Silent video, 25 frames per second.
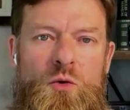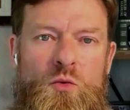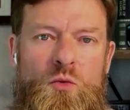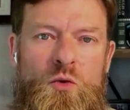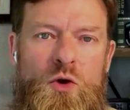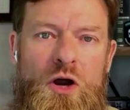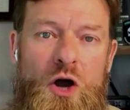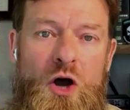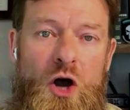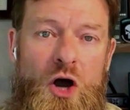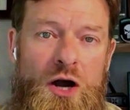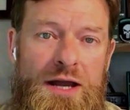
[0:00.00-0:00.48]

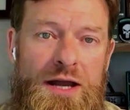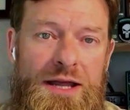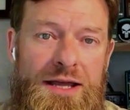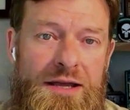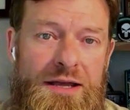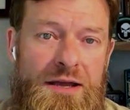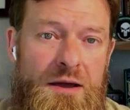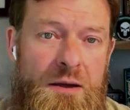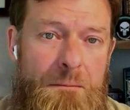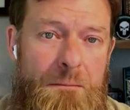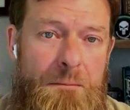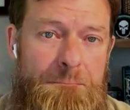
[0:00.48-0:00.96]

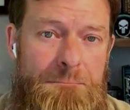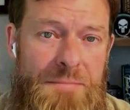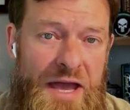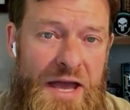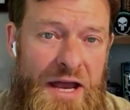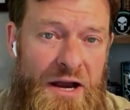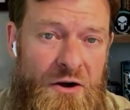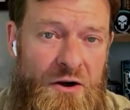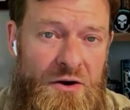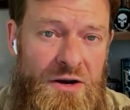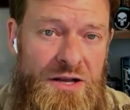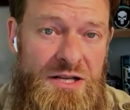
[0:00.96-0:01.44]
regarding
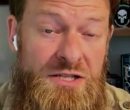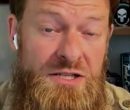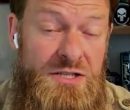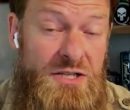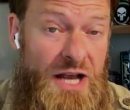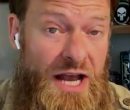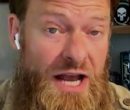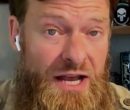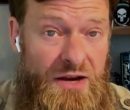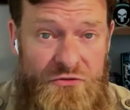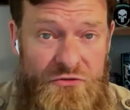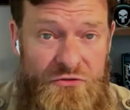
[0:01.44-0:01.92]

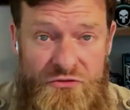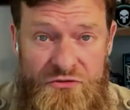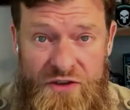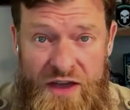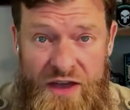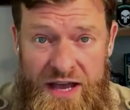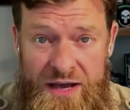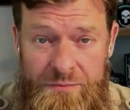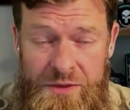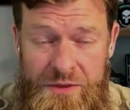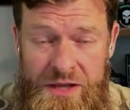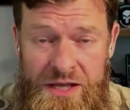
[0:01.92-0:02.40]
marriage and
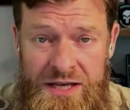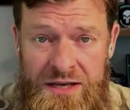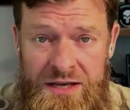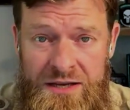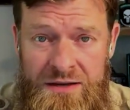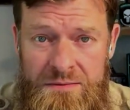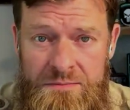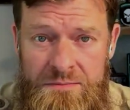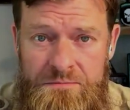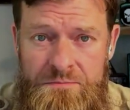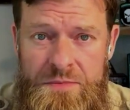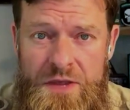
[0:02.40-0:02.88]

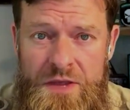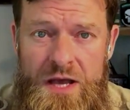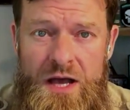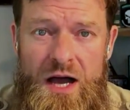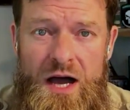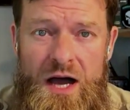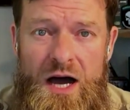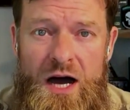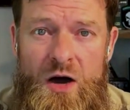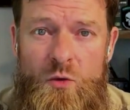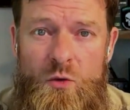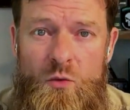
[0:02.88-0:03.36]
family
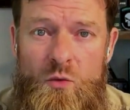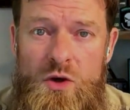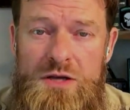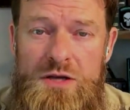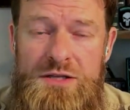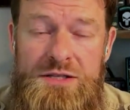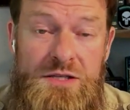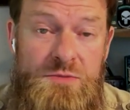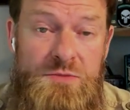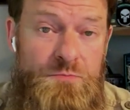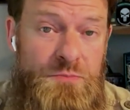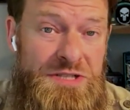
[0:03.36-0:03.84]

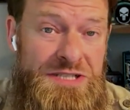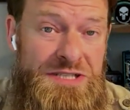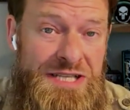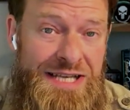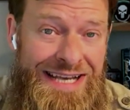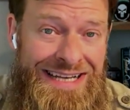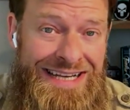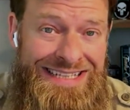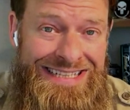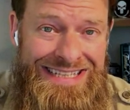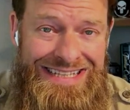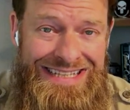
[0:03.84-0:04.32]
was
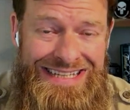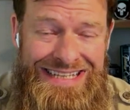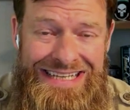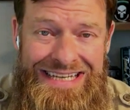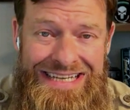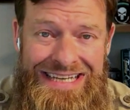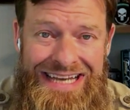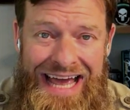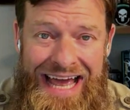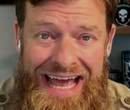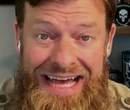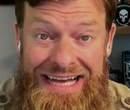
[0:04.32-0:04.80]

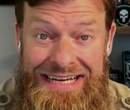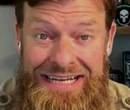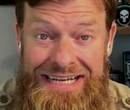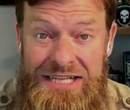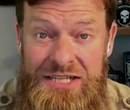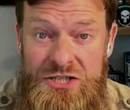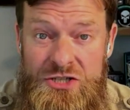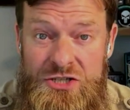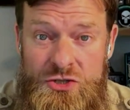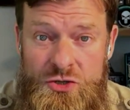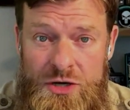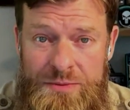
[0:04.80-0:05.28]
potentially an
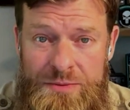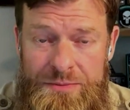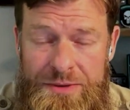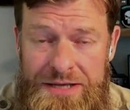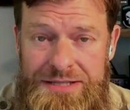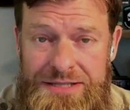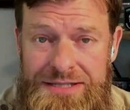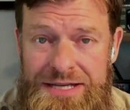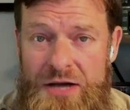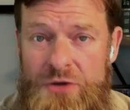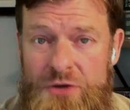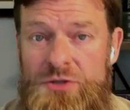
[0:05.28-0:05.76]

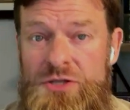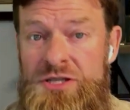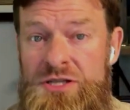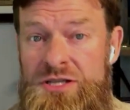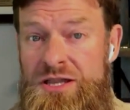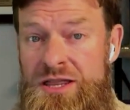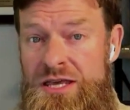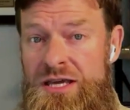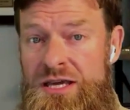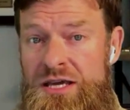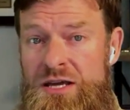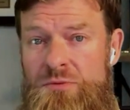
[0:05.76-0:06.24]
extremist. Now,
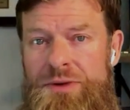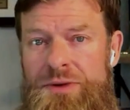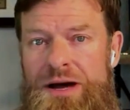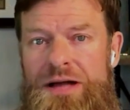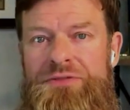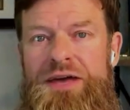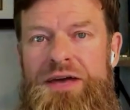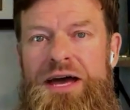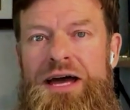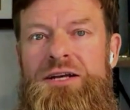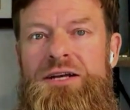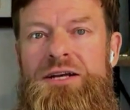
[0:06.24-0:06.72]
just think
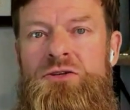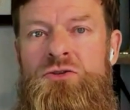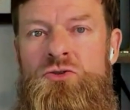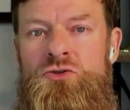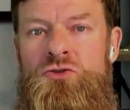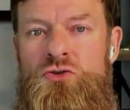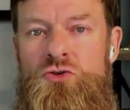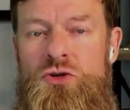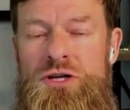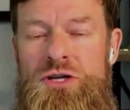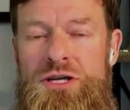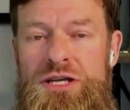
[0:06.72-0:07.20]
about that.
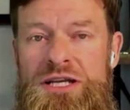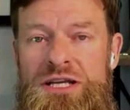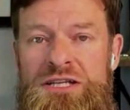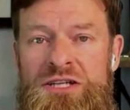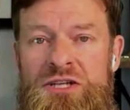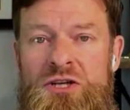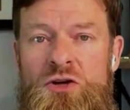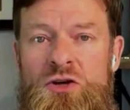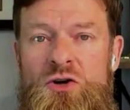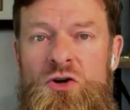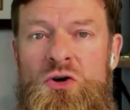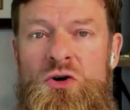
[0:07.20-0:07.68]

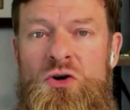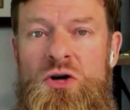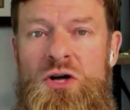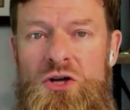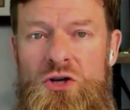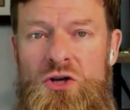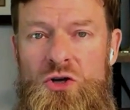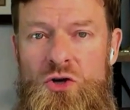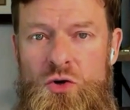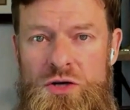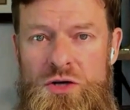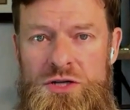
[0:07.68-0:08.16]
Traditional
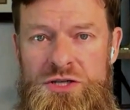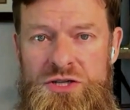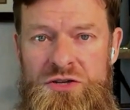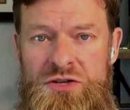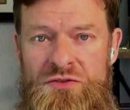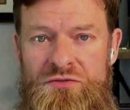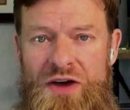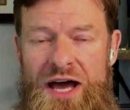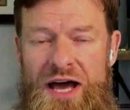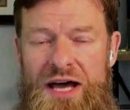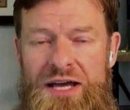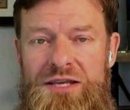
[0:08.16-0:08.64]

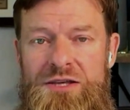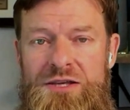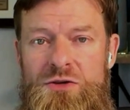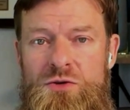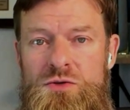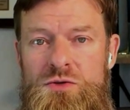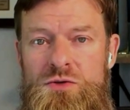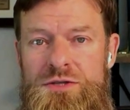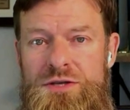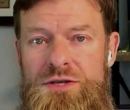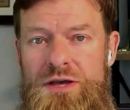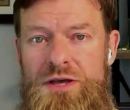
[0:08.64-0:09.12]
Christian
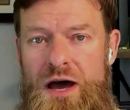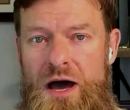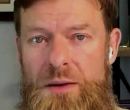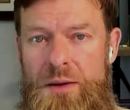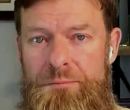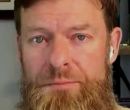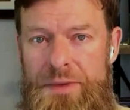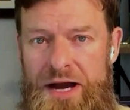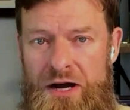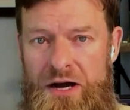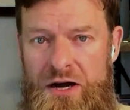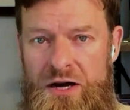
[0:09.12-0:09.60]
values,
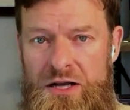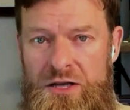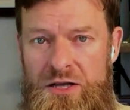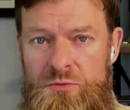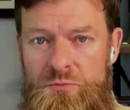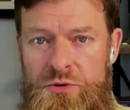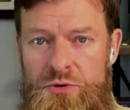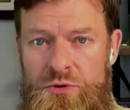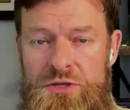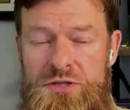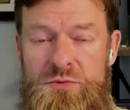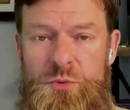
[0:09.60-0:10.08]

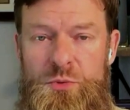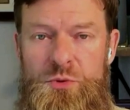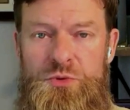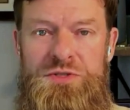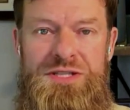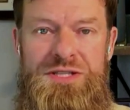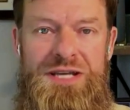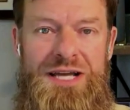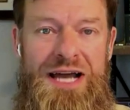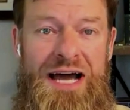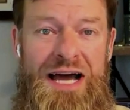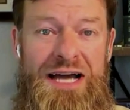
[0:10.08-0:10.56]
American
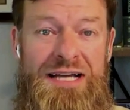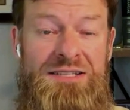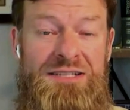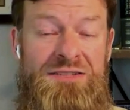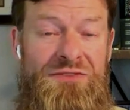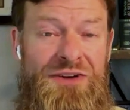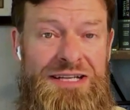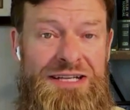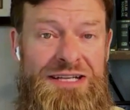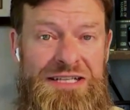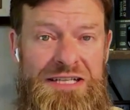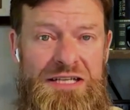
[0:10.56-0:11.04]
principles, the kinds
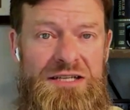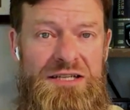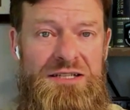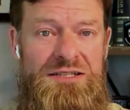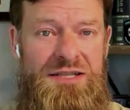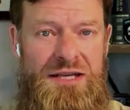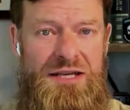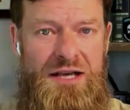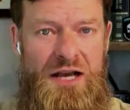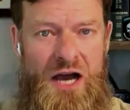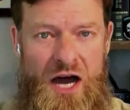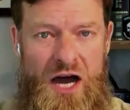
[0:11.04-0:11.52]
of
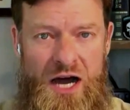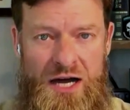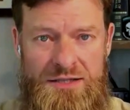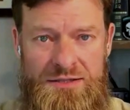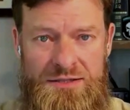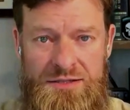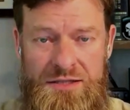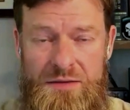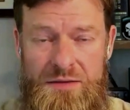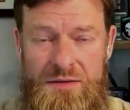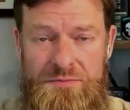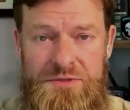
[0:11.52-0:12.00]
ideas and
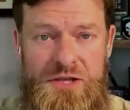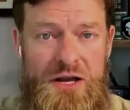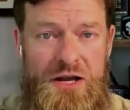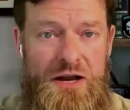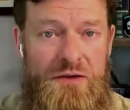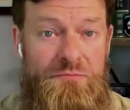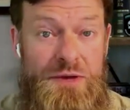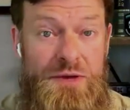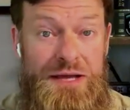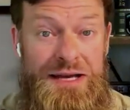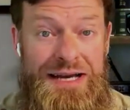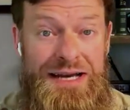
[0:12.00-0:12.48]
concepts that
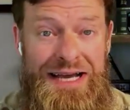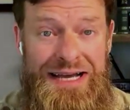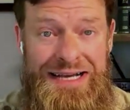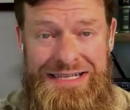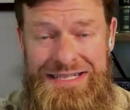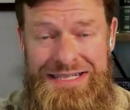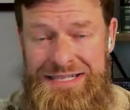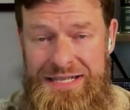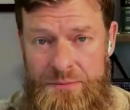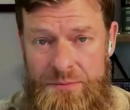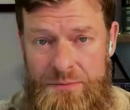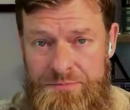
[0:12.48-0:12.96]
have been
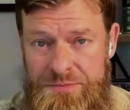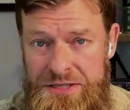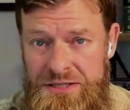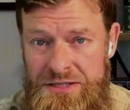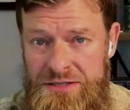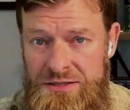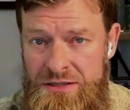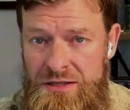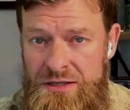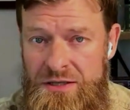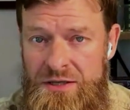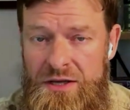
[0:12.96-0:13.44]

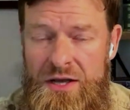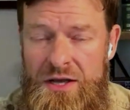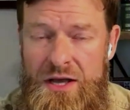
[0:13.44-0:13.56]
accepted